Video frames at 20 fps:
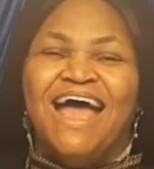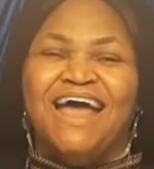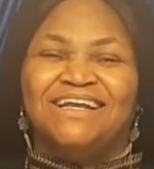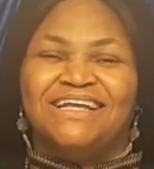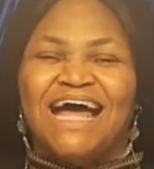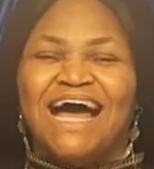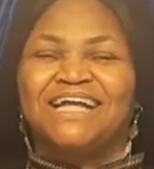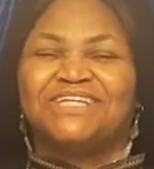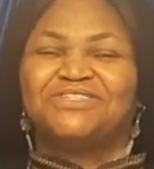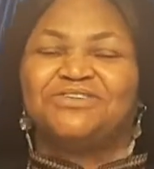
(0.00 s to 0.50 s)

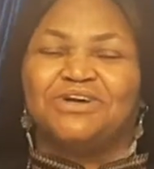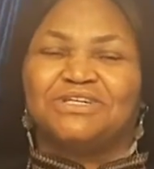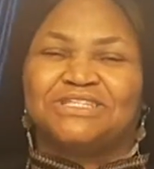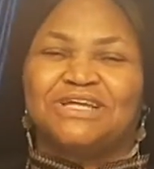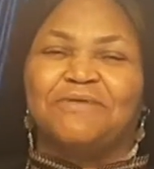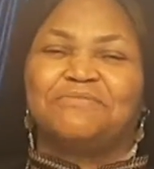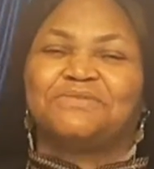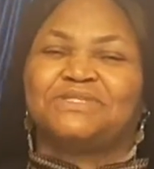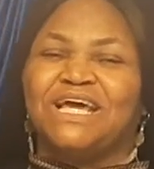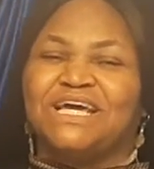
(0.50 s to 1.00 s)
that your
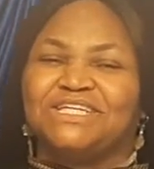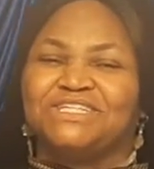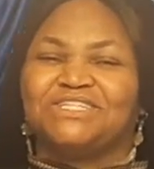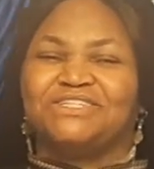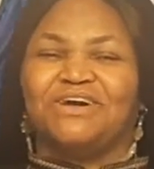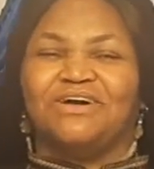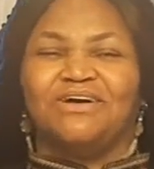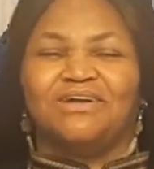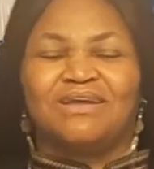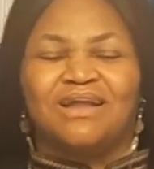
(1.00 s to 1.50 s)

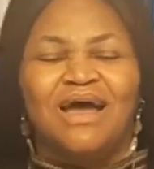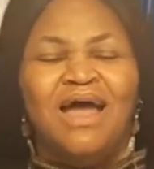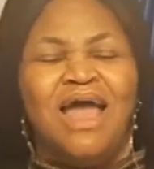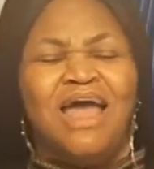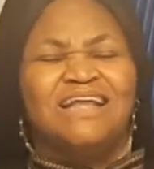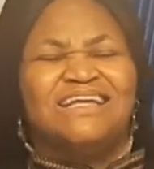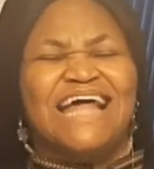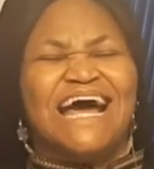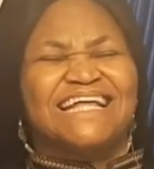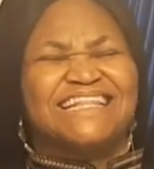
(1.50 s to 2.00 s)
temptation,
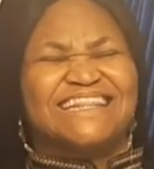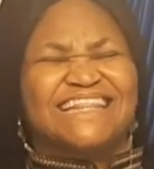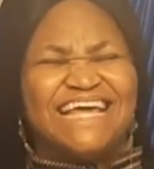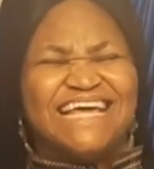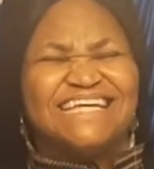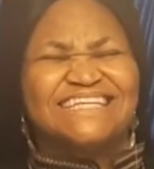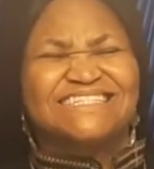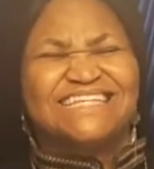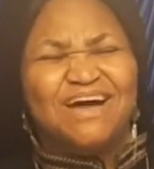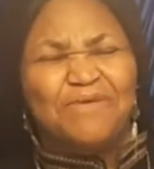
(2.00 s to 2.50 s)
that
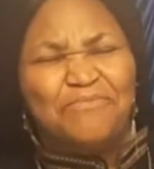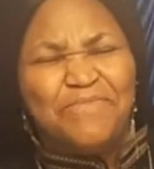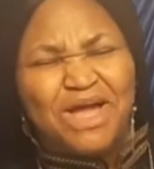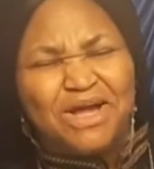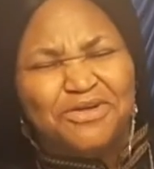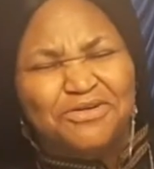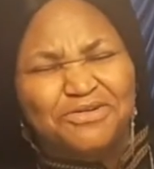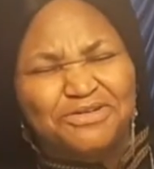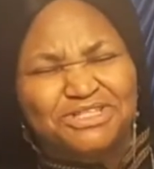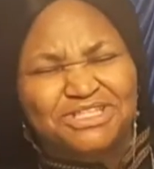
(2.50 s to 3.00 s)
things that
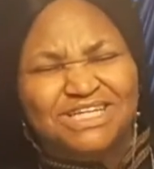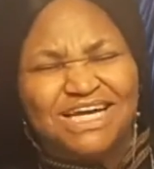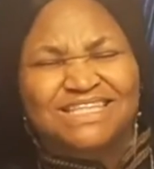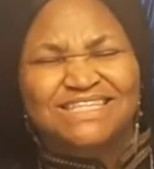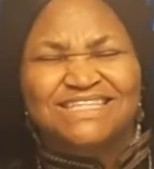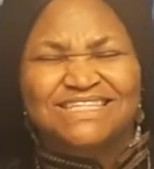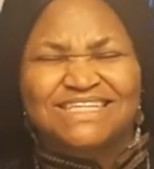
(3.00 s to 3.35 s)
make you shed